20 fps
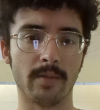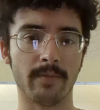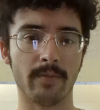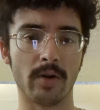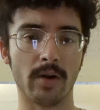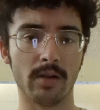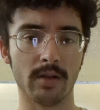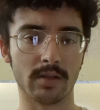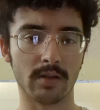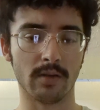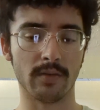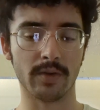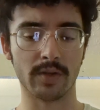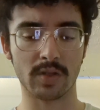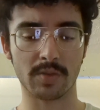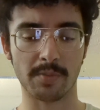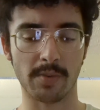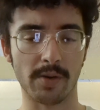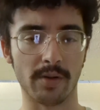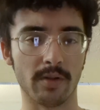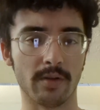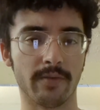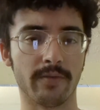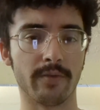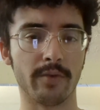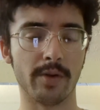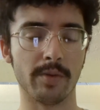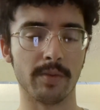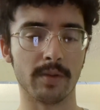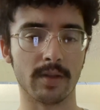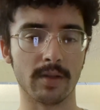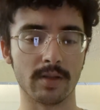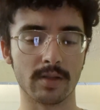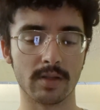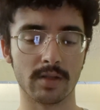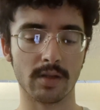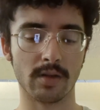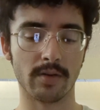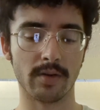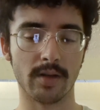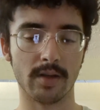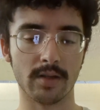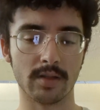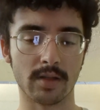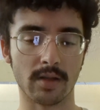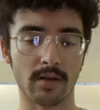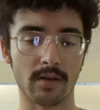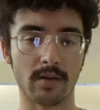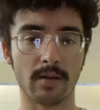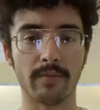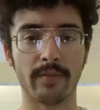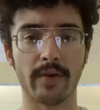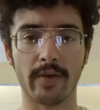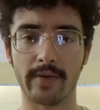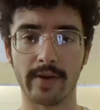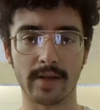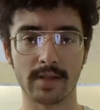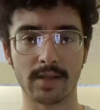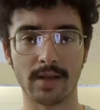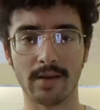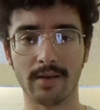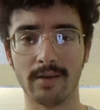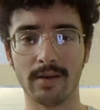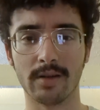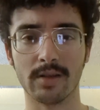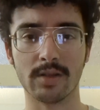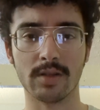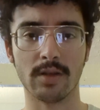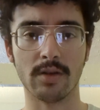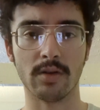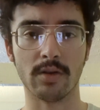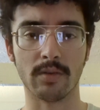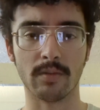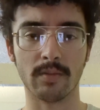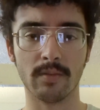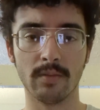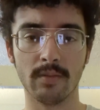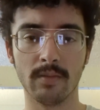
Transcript: I'm relatively spoiler free with this series, and I'm very excited to continue.